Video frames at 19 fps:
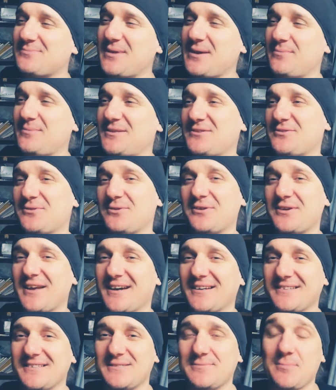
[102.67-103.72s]
Maybe
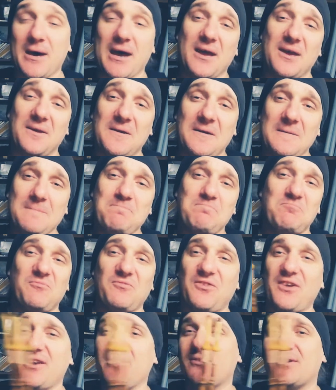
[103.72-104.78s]
Dorian is my
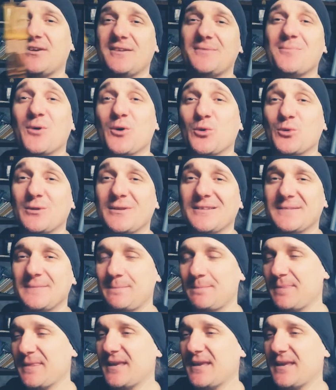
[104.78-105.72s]
favorite modal.